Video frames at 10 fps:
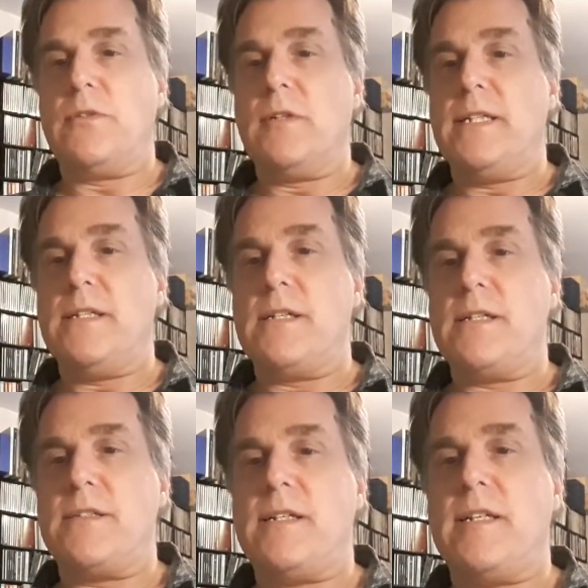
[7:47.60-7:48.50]
early
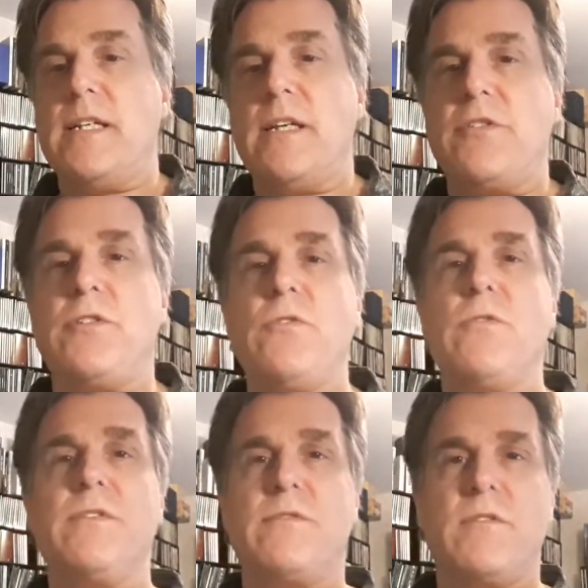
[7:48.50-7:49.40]
uh, CD issue
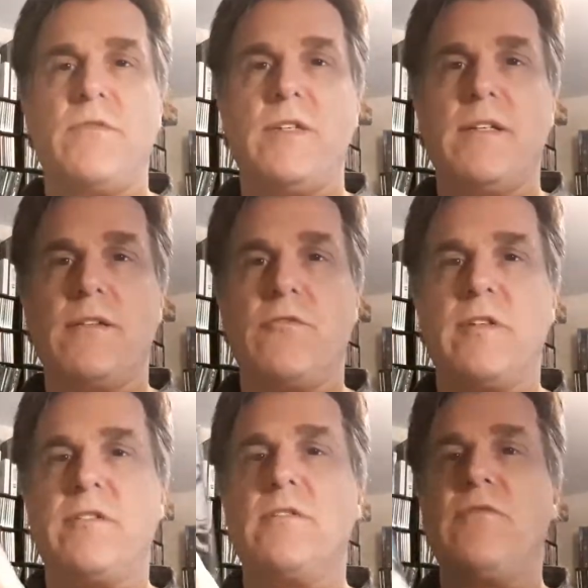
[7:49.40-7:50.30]
and sort of the uh,
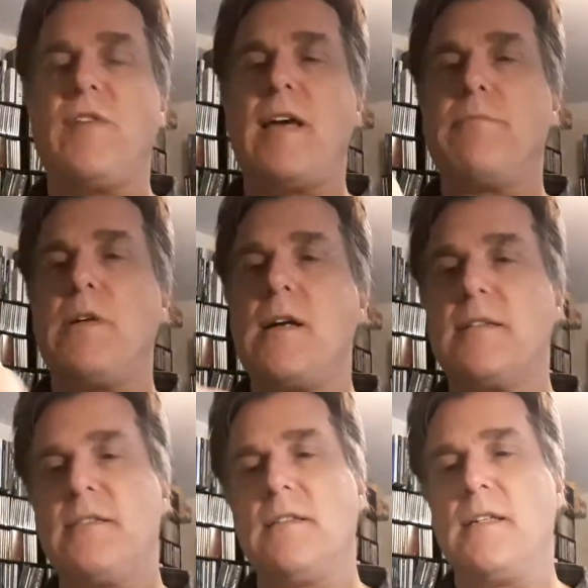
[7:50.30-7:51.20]
traditional fat
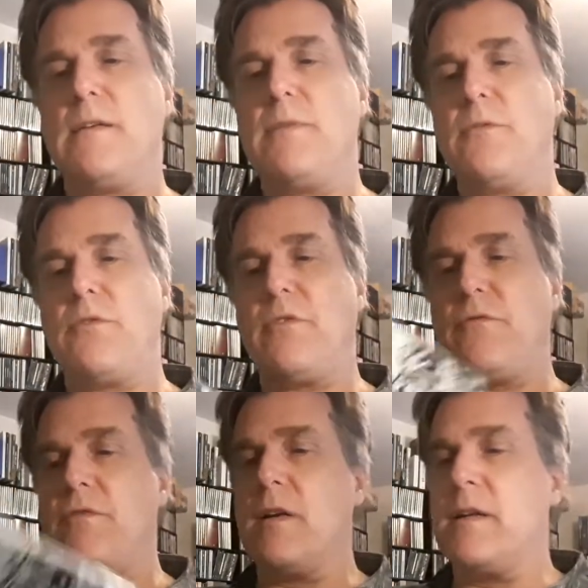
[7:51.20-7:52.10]
box, but with
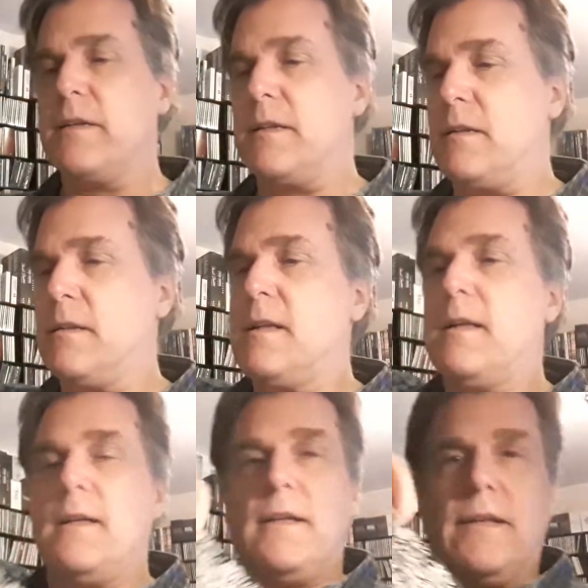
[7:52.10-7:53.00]
very little,
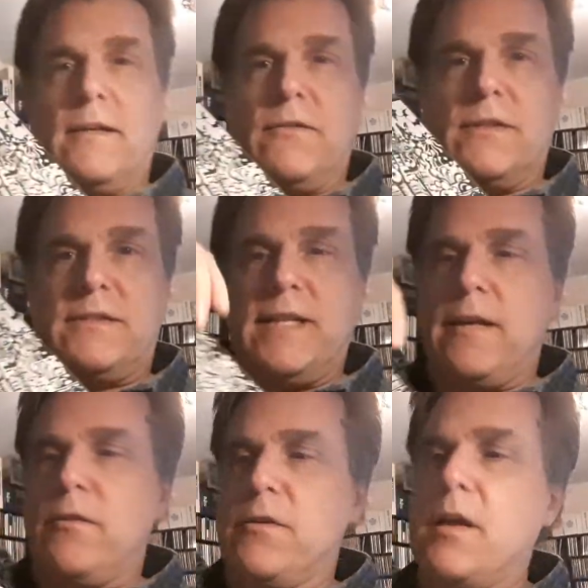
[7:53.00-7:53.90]
you know, the
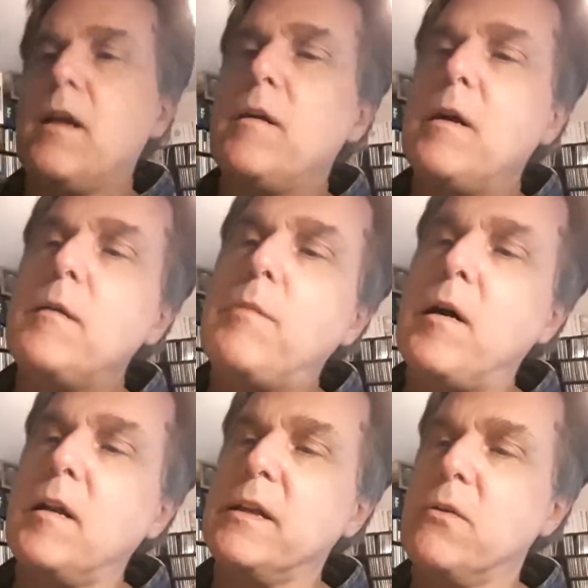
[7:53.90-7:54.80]
standard
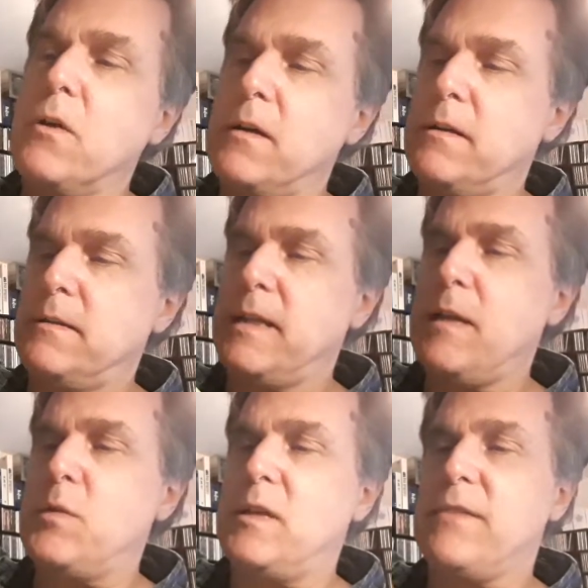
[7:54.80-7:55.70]
Polydor
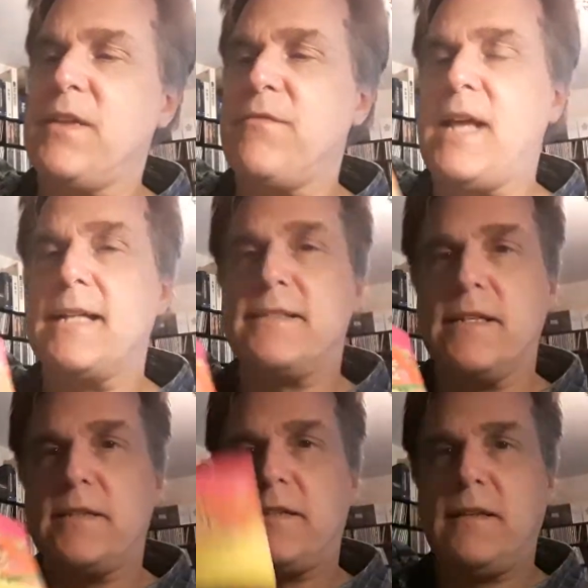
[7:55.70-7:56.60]
label, and then that's
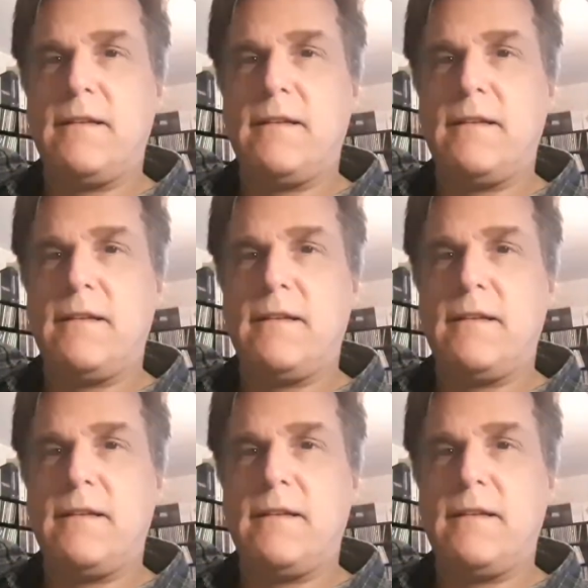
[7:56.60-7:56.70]
it.